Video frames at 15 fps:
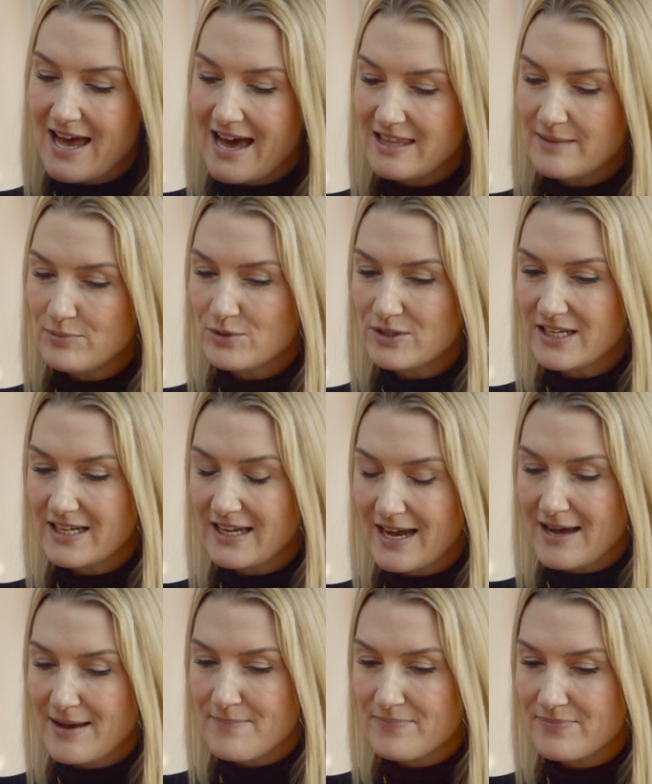And the body,
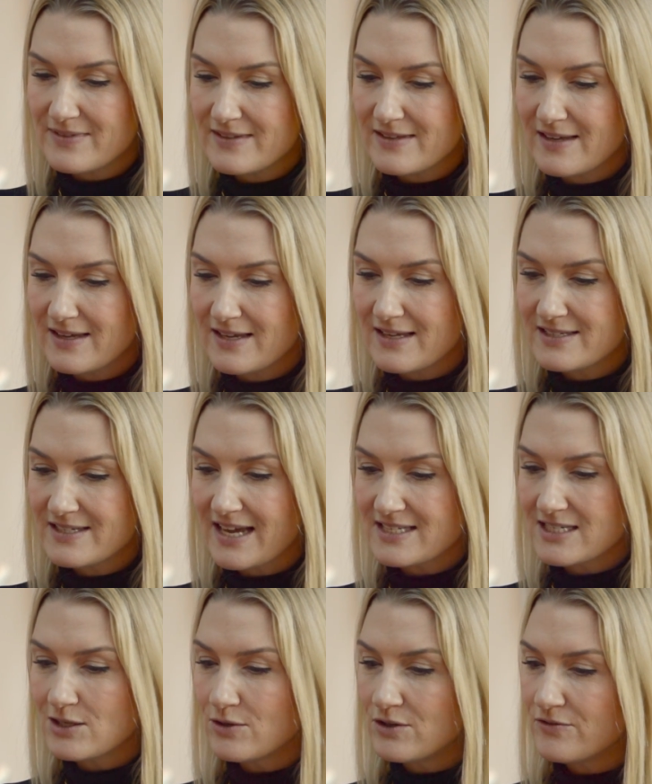it
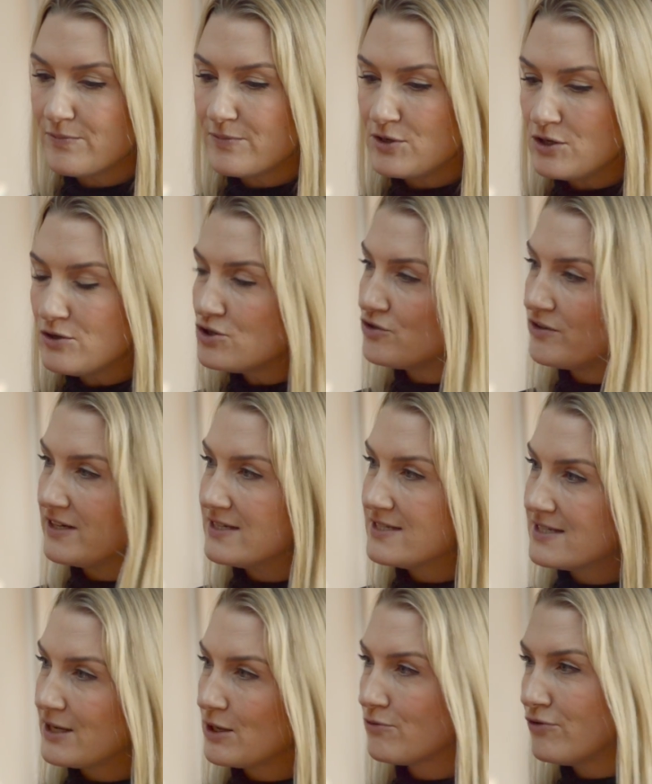takes a lot of
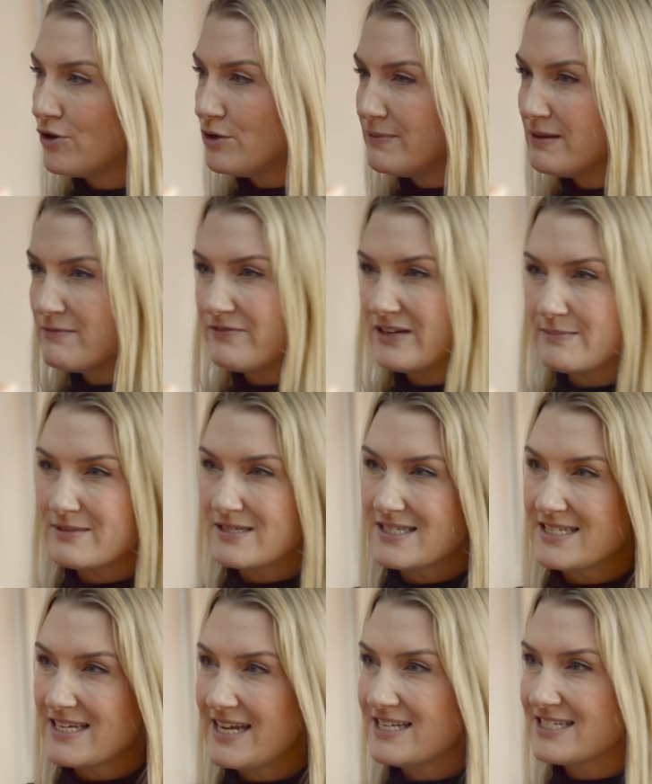nutrients like chromium and vitamin
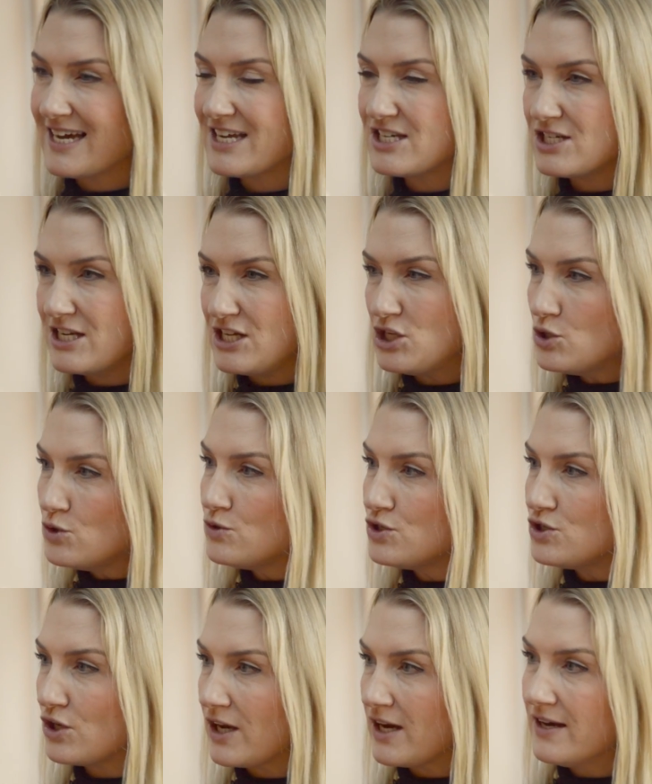C to actually
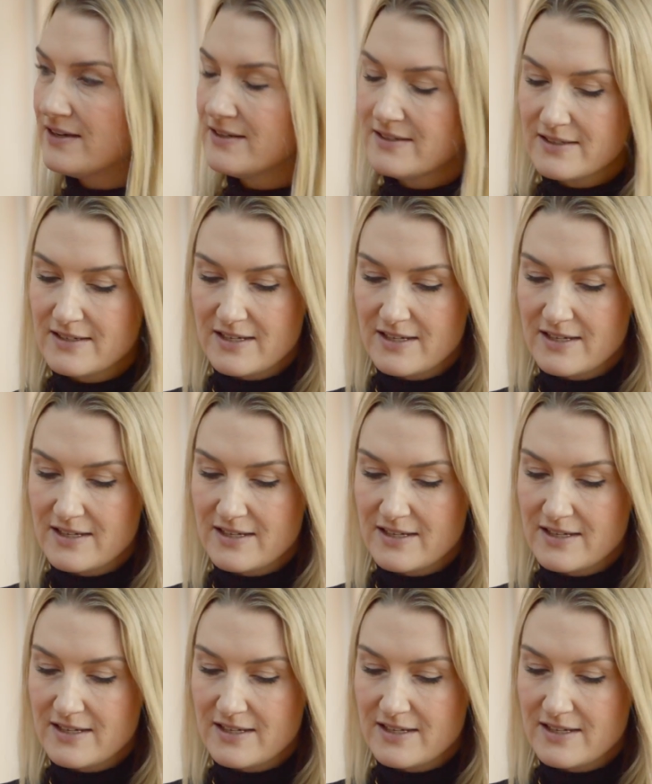use sugar.